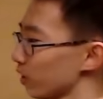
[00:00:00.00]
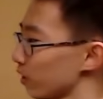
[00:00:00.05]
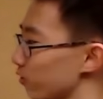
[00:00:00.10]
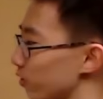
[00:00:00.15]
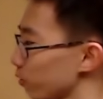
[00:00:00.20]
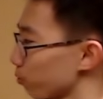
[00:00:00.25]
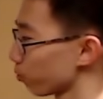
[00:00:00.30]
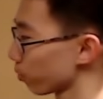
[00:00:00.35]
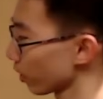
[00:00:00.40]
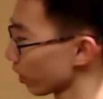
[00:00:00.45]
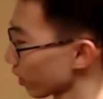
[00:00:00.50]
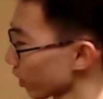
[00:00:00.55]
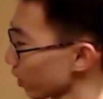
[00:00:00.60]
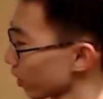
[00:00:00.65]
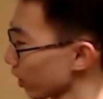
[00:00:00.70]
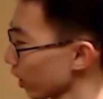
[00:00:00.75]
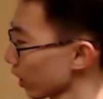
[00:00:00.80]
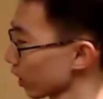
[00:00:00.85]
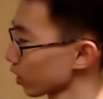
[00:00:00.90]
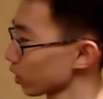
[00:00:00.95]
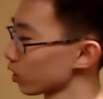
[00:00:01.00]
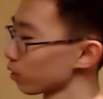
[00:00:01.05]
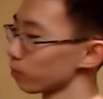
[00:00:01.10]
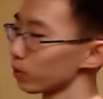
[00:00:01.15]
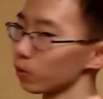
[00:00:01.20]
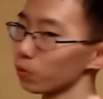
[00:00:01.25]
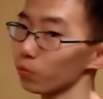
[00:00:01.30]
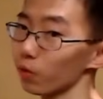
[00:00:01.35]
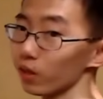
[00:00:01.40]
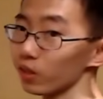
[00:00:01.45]
if you plug in x to
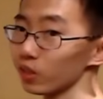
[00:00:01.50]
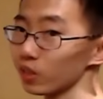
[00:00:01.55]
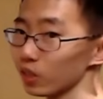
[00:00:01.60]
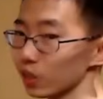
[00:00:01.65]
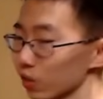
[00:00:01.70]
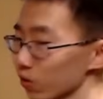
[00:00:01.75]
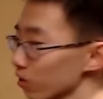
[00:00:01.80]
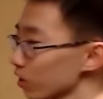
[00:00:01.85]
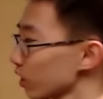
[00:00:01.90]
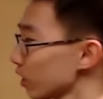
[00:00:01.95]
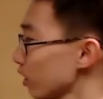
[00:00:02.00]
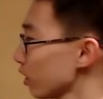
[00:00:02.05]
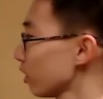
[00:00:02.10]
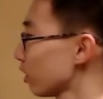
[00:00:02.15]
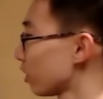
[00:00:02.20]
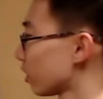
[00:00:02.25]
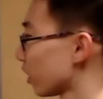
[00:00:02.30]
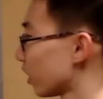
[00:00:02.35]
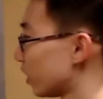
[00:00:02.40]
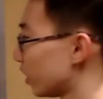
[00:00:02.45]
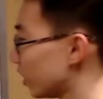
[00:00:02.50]
be one degree, then